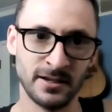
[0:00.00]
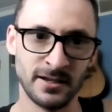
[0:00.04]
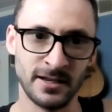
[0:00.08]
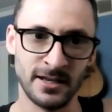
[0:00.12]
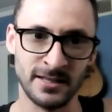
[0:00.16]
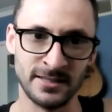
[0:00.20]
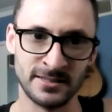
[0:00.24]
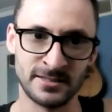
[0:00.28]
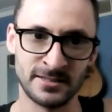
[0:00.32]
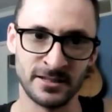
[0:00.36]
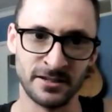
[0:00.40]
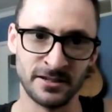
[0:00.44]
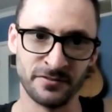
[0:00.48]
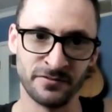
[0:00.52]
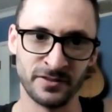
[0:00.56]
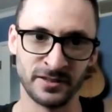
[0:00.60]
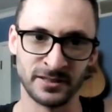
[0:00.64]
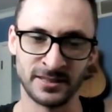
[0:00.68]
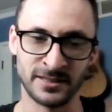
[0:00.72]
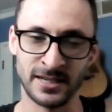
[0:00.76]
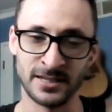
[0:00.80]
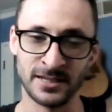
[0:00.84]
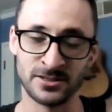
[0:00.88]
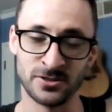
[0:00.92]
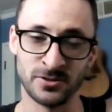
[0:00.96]
and stuff like
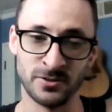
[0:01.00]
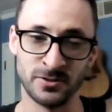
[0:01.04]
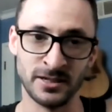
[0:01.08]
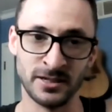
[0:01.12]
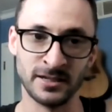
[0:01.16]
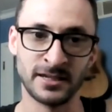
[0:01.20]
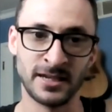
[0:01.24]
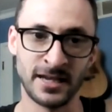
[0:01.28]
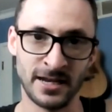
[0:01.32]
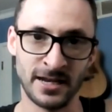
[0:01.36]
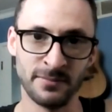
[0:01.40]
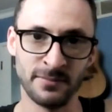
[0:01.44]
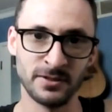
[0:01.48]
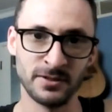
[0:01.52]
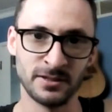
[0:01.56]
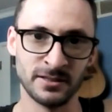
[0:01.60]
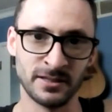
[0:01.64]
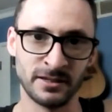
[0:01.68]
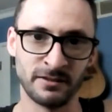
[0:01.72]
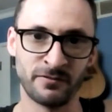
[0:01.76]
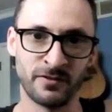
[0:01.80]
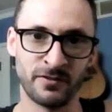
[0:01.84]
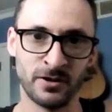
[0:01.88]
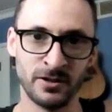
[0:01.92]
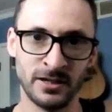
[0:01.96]
that, so it can be like
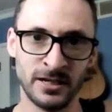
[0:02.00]
very